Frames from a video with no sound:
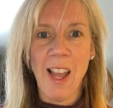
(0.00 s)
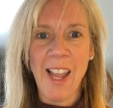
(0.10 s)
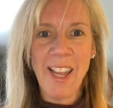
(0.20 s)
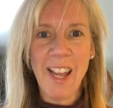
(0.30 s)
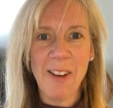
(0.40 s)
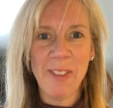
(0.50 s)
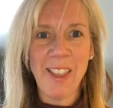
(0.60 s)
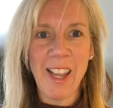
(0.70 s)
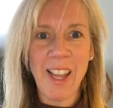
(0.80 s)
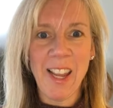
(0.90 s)
Hey
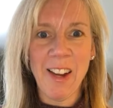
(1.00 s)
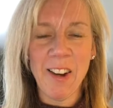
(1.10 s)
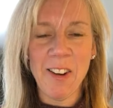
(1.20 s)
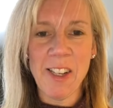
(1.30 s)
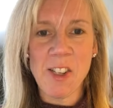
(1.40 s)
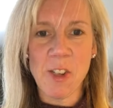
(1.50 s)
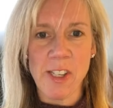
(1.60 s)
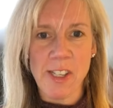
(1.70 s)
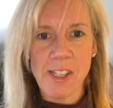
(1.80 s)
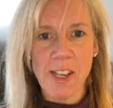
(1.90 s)
out there, it's
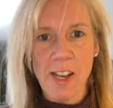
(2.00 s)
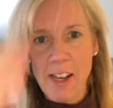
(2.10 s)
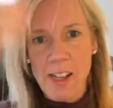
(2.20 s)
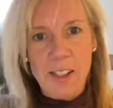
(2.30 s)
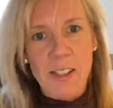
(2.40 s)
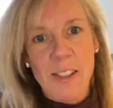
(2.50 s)
Krista,